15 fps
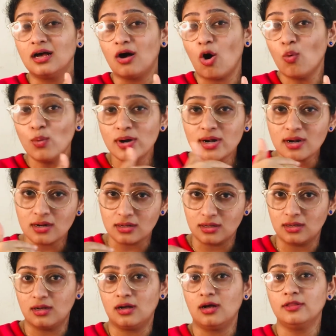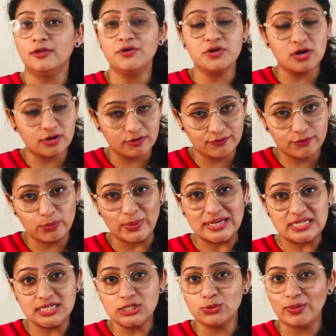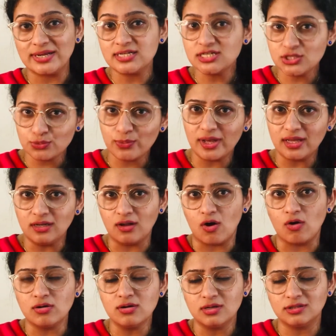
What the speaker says: over the year of 2022 alone,